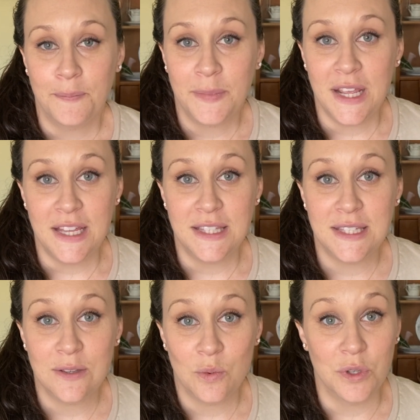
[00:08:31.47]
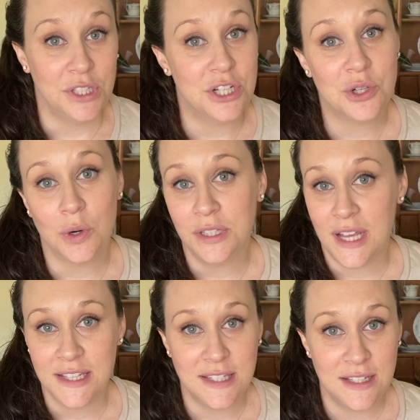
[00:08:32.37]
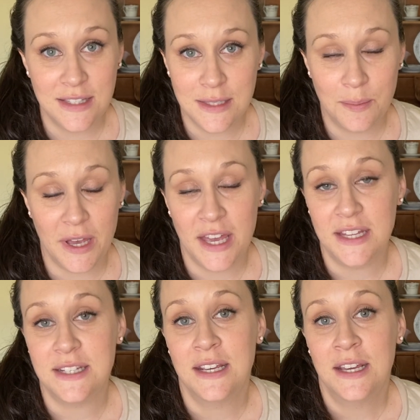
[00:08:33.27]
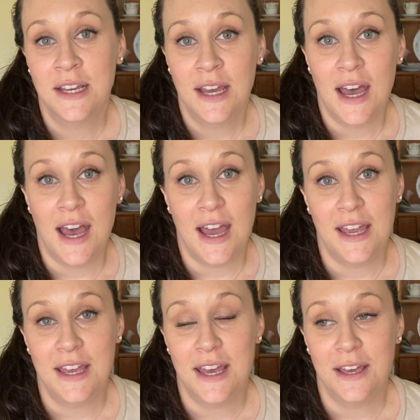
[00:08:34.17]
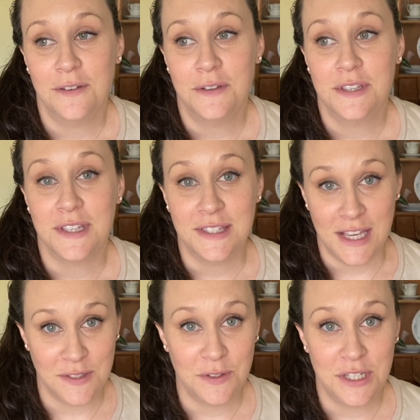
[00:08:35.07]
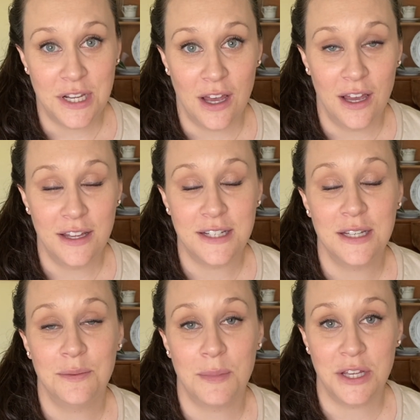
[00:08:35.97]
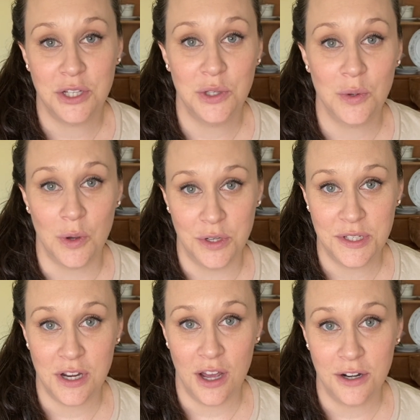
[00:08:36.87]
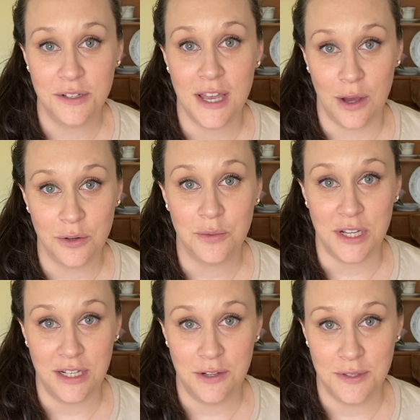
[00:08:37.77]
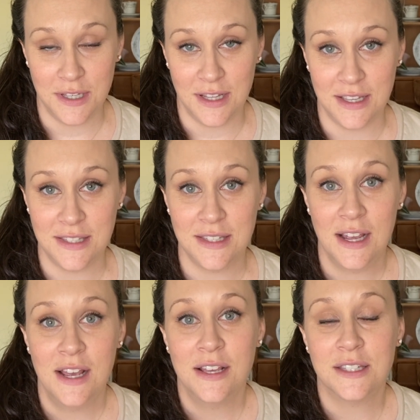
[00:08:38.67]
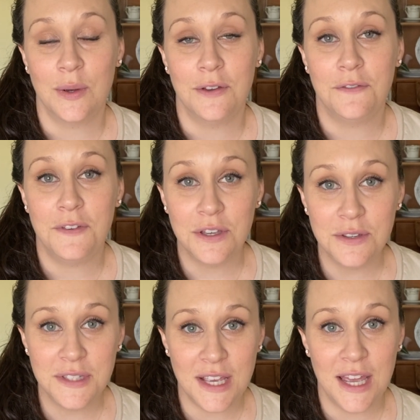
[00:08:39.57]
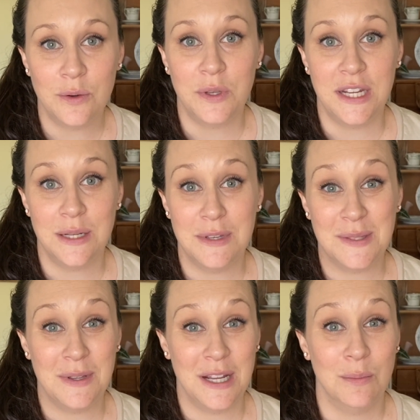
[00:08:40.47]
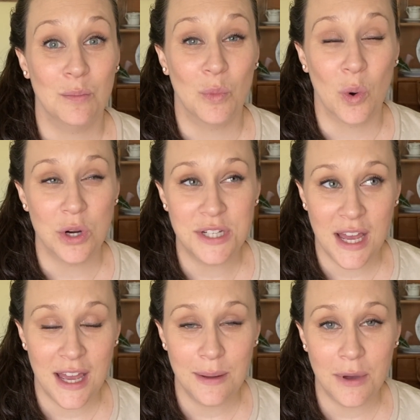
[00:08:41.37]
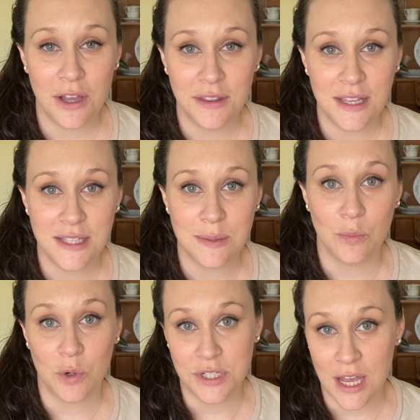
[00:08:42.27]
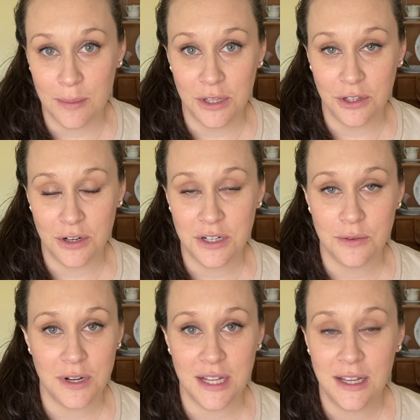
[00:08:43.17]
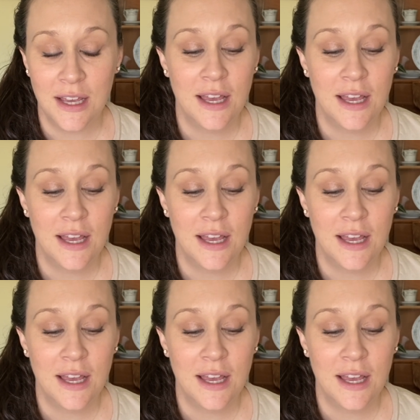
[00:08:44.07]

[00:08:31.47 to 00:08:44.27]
It's really short lessons, but I have successfully taught my two oldest daughters how to read using this. So it feels like we need to be spending more time on this, more time on learning to read.